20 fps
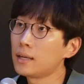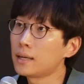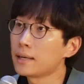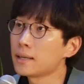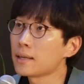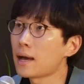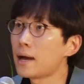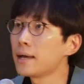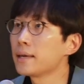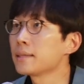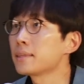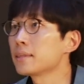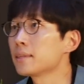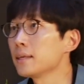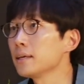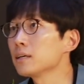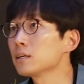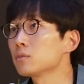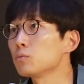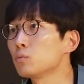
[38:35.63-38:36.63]
And I, I
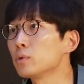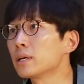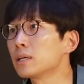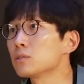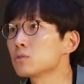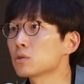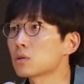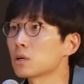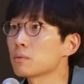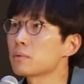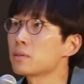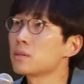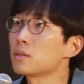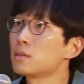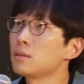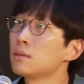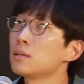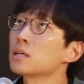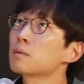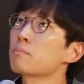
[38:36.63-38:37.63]
think we can sort of
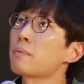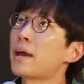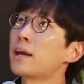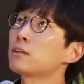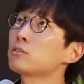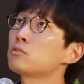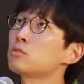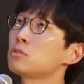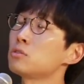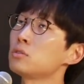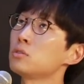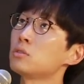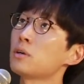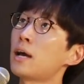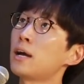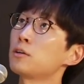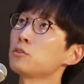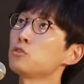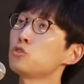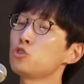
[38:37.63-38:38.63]
look back
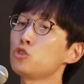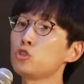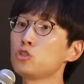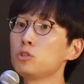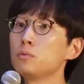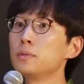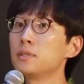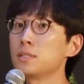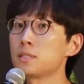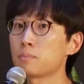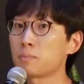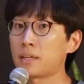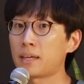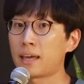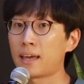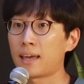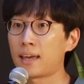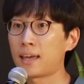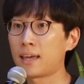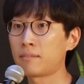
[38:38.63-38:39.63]
to how humans
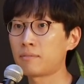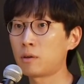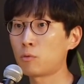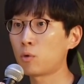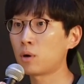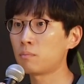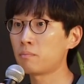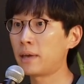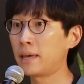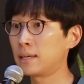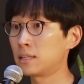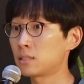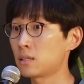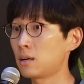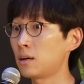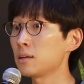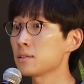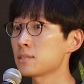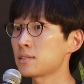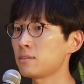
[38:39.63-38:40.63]
behave and what
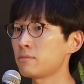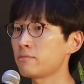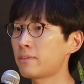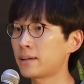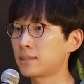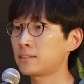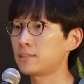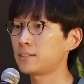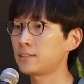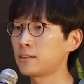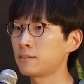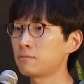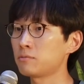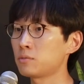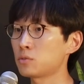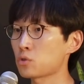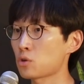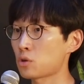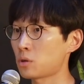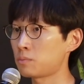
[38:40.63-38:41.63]
makes us effective,
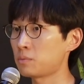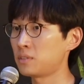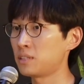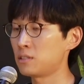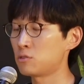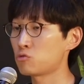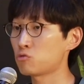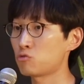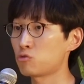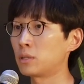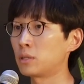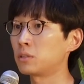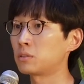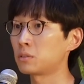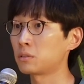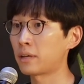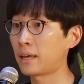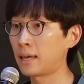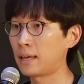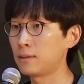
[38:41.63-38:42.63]
sort of these
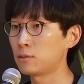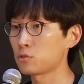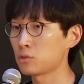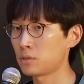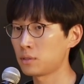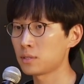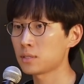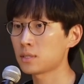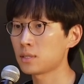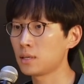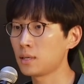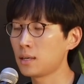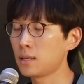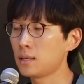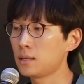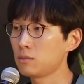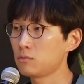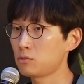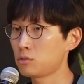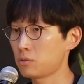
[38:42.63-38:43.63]
general agents,
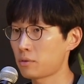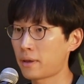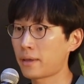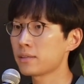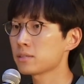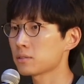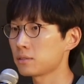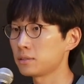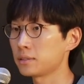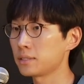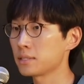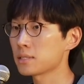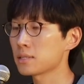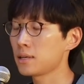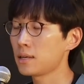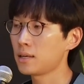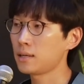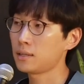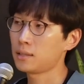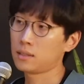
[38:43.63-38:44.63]
to answer
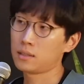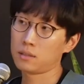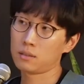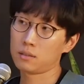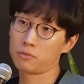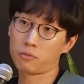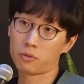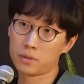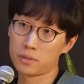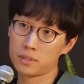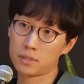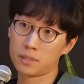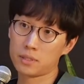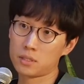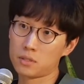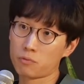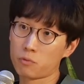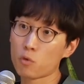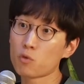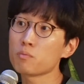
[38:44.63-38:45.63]
this. For
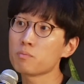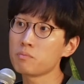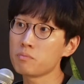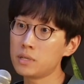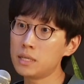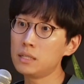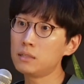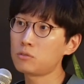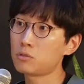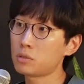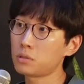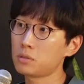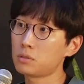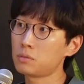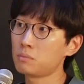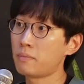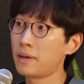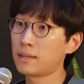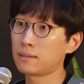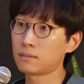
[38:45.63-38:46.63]
instance, for me
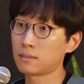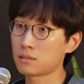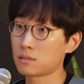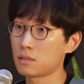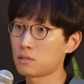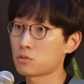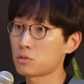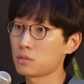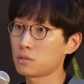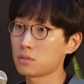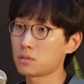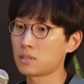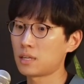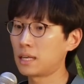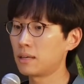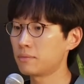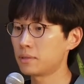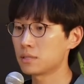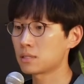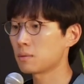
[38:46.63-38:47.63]
to make decisions,
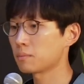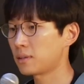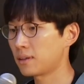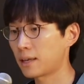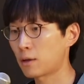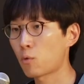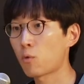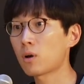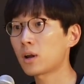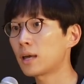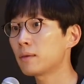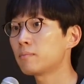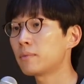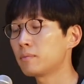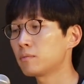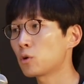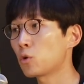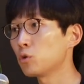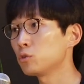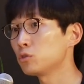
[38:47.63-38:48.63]
even something like what
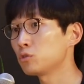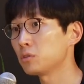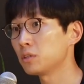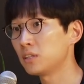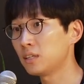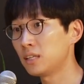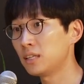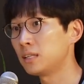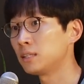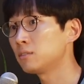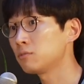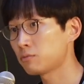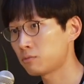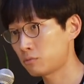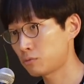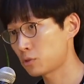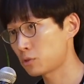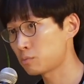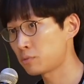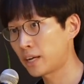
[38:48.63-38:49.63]
I'm going to eat
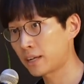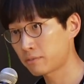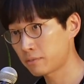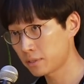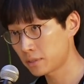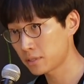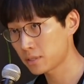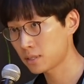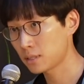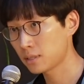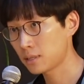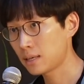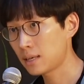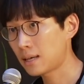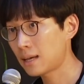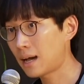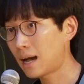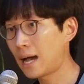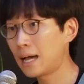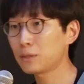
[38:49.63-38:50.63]
for breakfast,
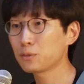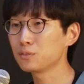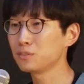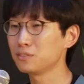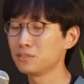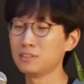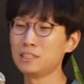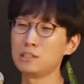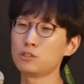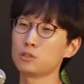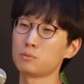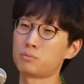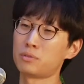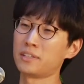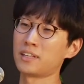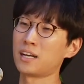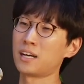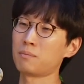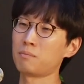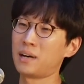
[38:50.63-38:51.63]
I don't need to
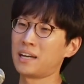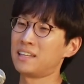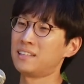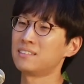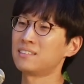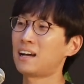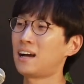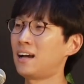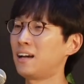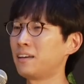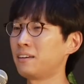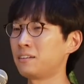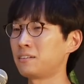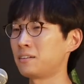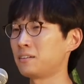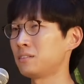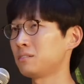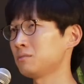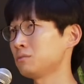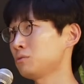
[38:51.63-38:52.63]
bring up my
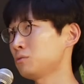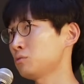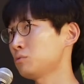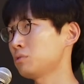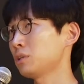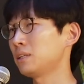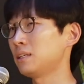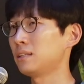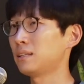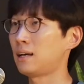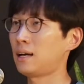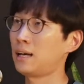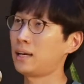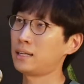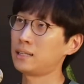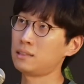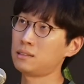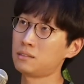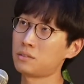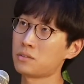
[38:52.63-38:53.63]
entire
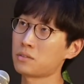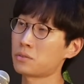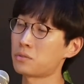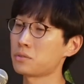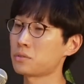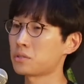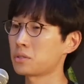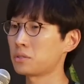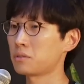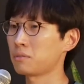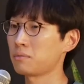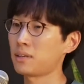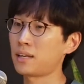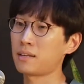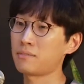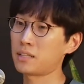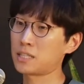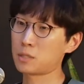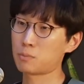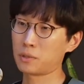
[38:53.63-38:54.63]
29 years or so of
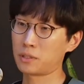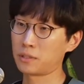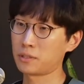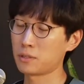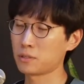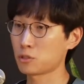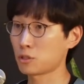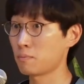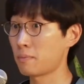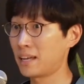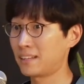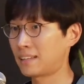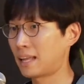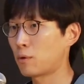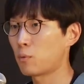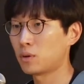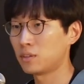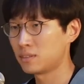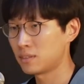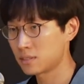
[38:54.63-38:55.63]
life experience to make
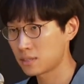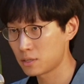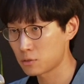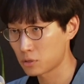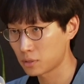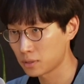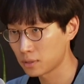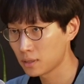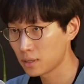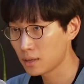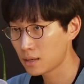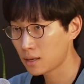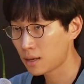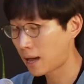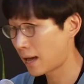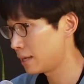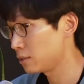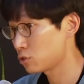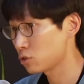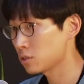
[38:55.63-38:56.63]
that one decision.
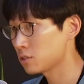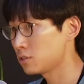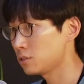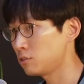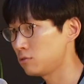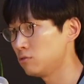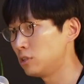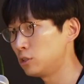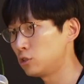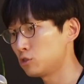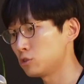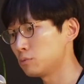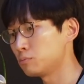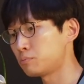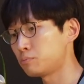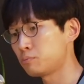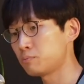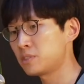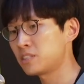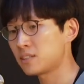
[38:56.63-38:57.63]
I just need to
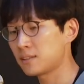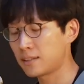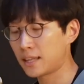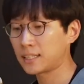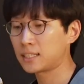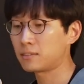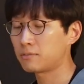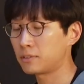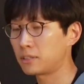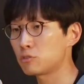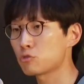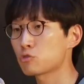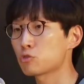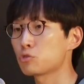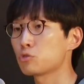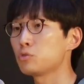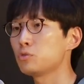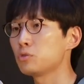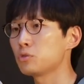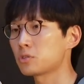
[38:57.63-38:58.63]
selectively
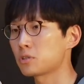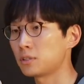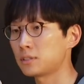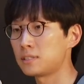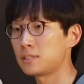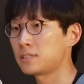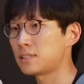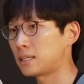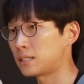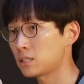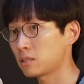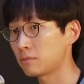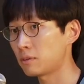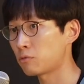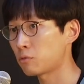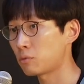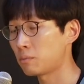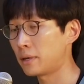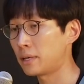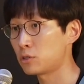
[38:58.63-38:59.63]
choose certain sets of
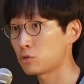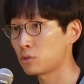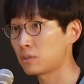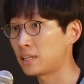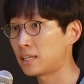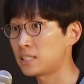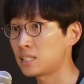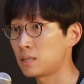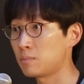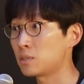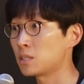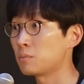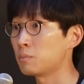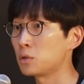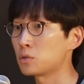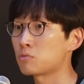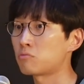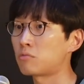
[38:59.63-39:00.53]
information that seems the